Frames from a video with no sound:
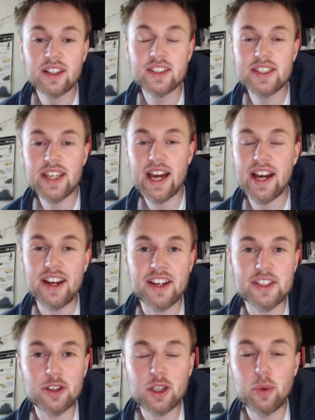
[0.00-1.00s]
Yeah,
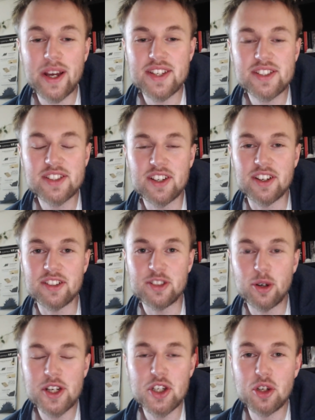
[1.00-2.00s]
your question,
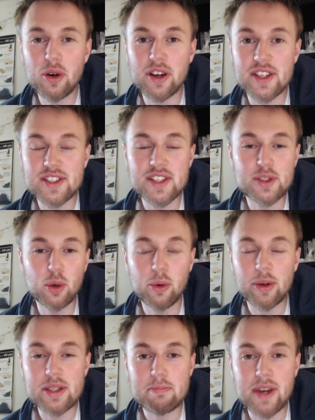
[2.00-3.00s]
your choice has
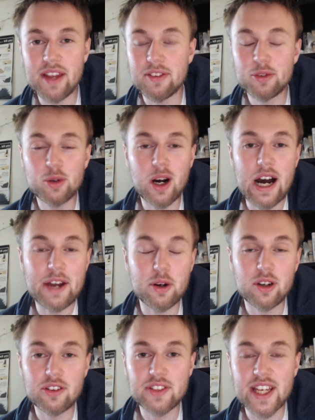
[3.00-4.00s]
always been throughout all
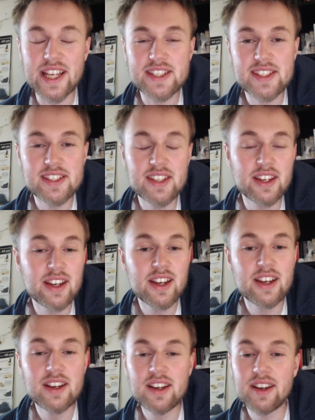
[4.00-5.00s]
of this,
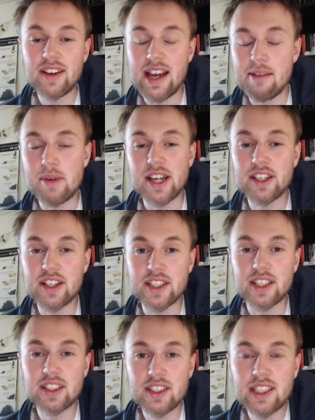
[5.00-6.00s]
am I gonna
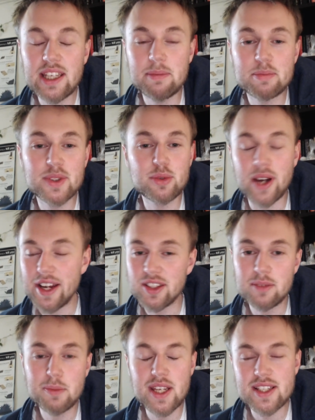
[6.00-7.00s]
keep trying to
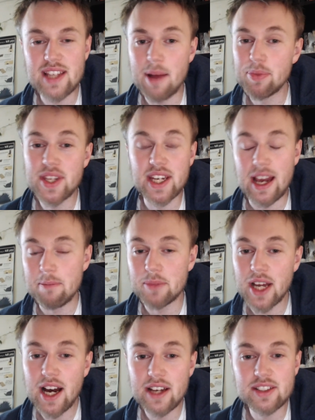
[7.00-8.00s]
be something I'm
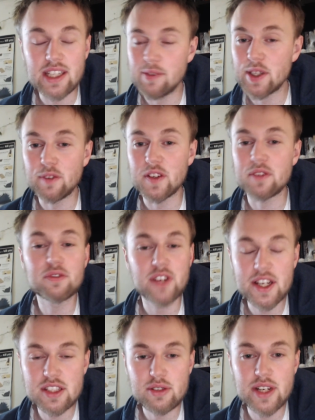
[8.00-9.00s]
not, even if it
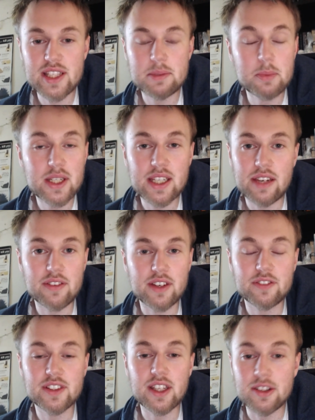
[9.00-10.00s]
frustrates me, even
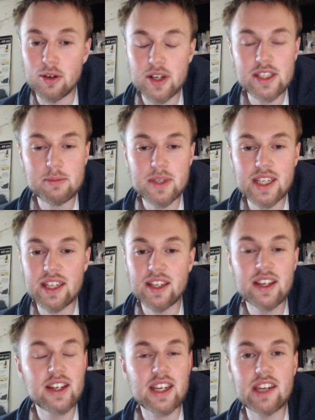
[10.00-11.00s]
if it annoys me,
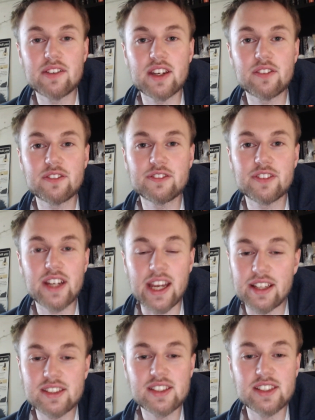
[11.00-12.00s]
even if
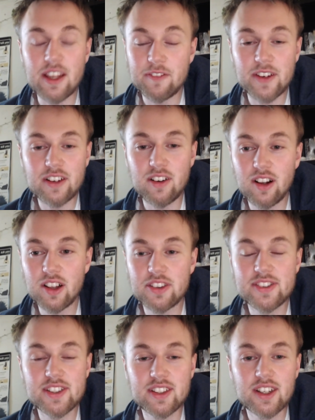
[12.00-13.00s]
it's
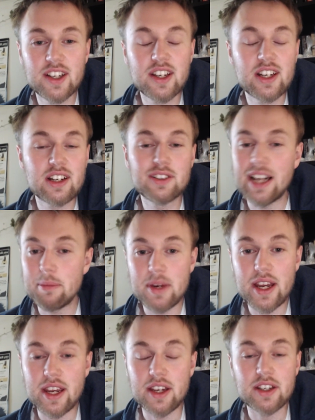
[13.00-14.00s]
difficult, or am
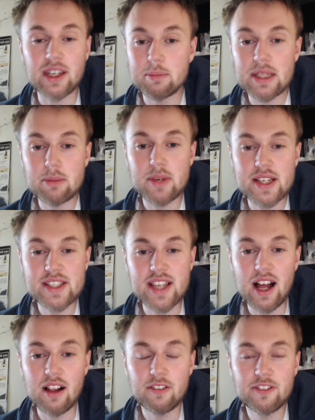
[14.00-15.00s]
I gonna be
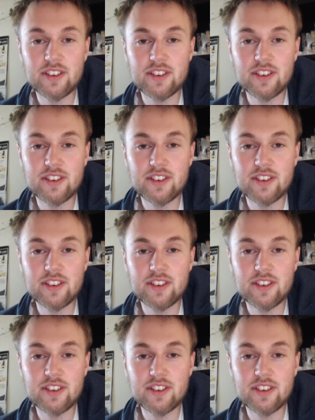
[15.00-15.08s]
myself?